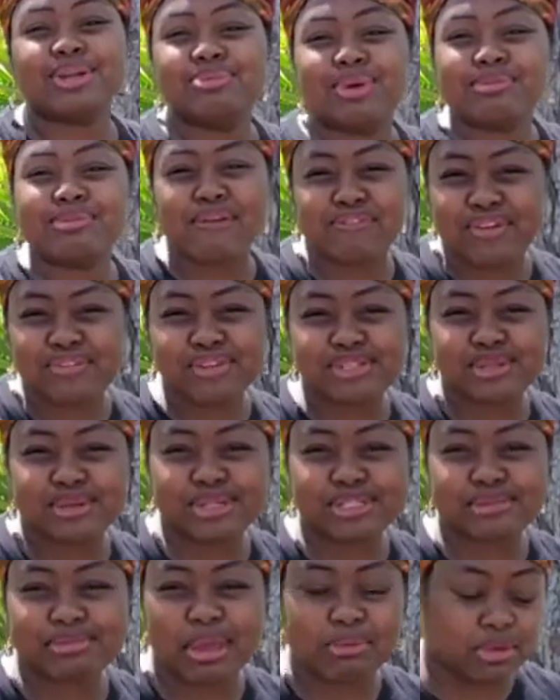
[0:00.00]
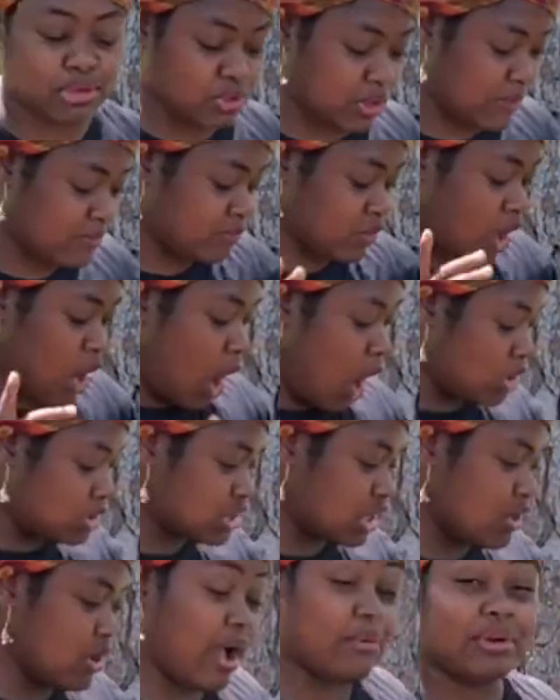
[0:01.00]
to one of my favorite stores to be able to do it.
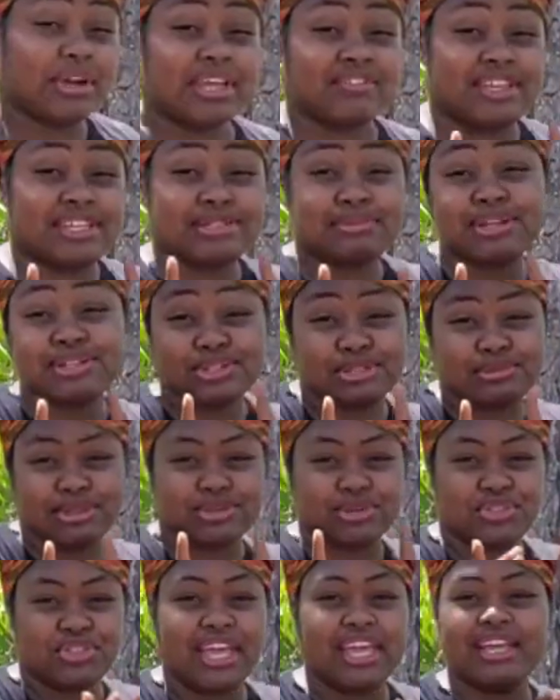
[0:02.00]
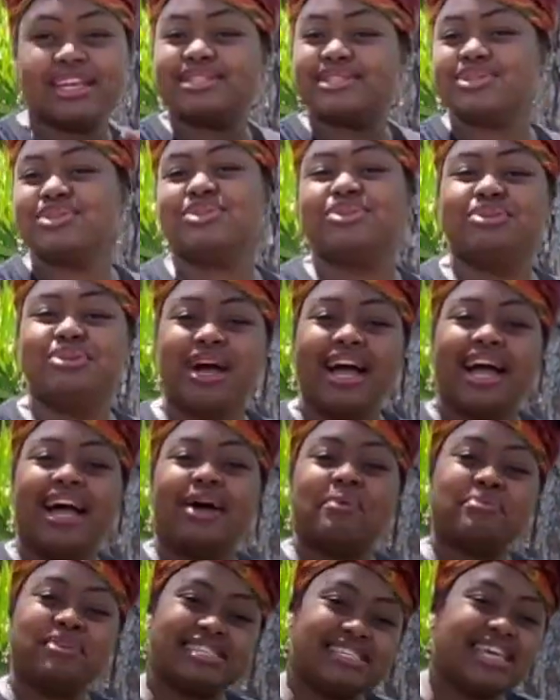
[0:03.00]
Also, I wanna give a special, special thanks to
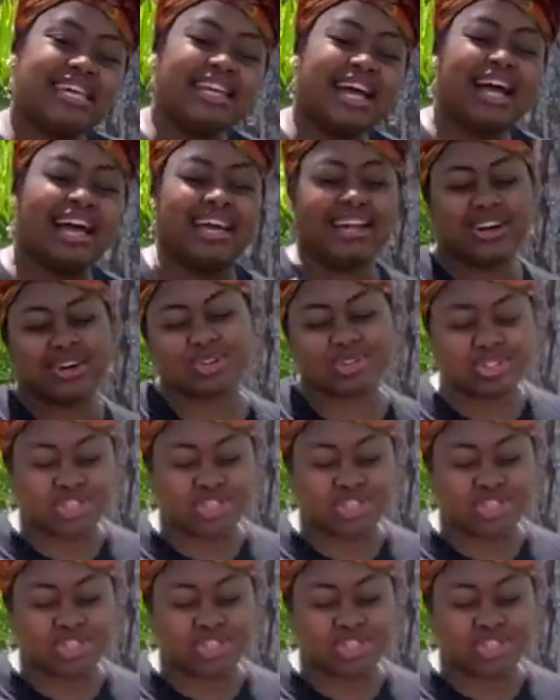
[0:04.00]
Miss Tina and Uncle